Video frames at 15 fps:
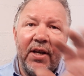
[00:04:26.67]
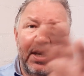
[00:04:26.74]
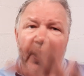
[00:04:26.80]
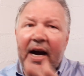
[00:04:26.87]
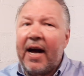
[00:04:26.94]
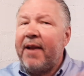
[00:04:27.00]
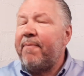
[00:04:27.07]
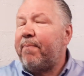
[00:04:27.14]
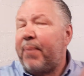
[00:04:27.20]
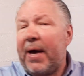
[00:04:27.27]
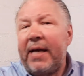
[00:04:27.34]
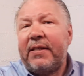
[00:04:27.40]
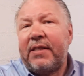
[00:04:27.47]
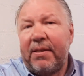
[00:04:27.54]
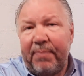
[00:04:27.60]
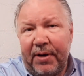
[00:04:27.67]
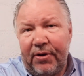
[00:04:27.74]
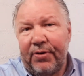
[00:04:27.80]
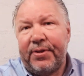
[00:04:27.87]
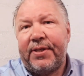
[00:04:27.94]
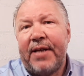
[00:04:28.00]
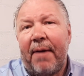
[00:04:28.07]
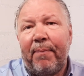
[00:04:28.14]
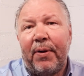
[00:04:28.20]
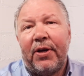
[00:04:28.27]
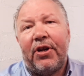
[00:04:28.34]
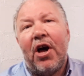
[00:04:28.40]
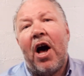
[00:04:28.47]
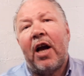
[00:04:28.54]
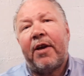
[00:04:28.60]
Cut and paste them into a separate
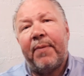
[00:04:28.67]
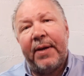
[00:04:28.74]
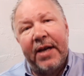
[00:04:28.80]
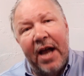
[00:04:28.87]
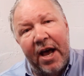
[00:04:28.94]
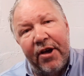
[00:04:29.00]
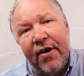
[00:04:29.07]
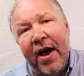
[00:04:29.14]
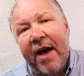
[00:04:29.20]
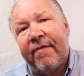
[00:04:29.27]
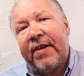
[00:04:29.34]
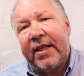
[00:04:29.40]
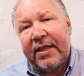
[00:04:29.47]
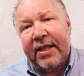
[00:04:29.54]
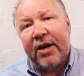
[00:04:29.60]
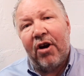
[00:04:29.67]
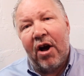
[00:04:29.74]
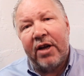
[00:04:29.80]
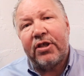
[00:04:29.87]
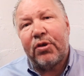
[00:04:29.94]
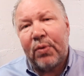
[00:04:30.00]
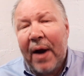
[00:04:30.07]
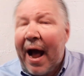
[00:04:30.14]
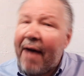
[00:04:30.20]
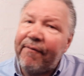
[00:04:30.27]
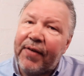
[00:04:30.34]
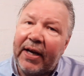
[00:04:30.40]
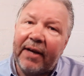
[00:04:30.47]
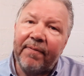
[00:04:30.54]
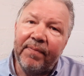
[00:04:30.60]
document. Now you have a thing on
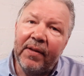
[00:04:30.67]
traffic.